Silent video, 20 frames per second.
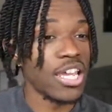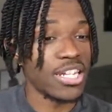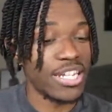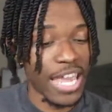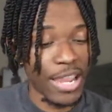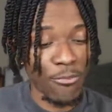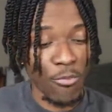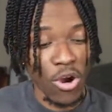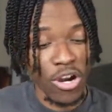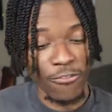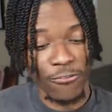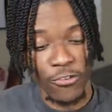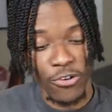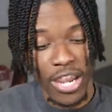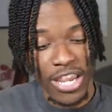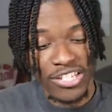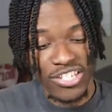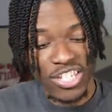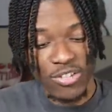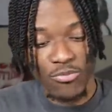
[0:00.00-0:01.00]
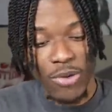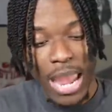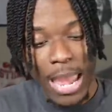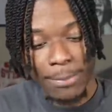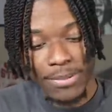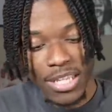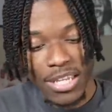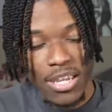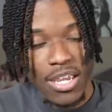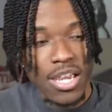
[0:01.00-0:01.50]
Day one of free agency
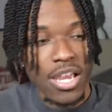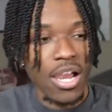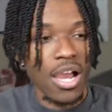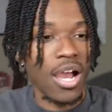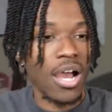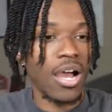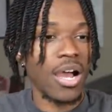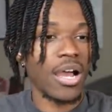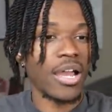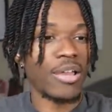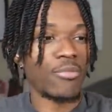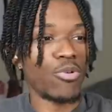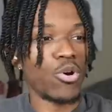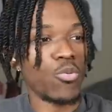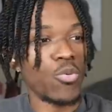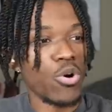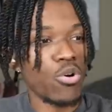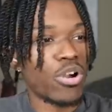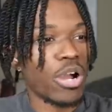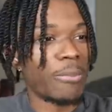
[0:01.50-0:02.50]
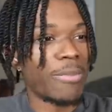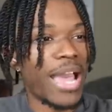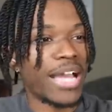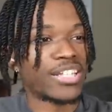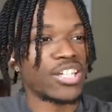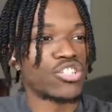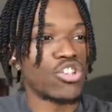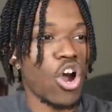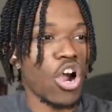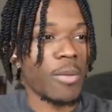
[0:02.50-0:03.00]
wrapped, uh, and we'll, we'll come
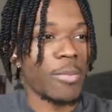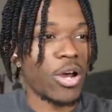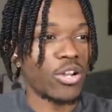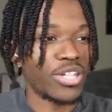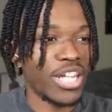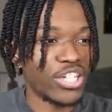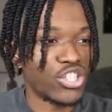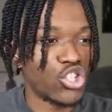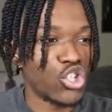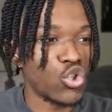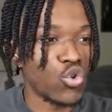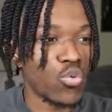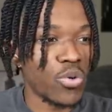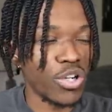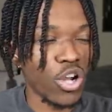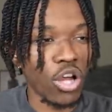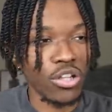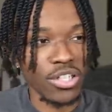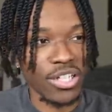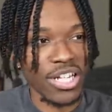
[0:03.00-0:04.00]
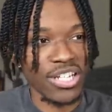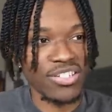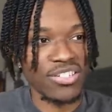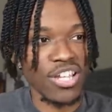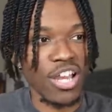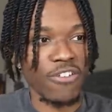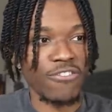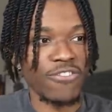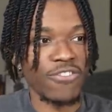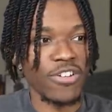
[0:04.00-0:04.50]
back to talk about day two and all of that
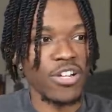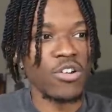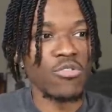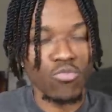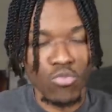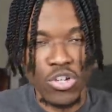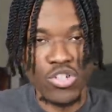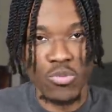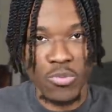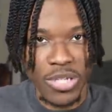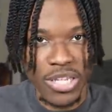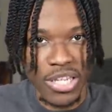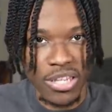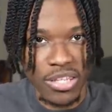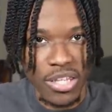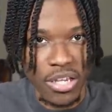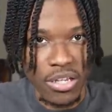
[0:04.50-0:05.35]
stuff once we get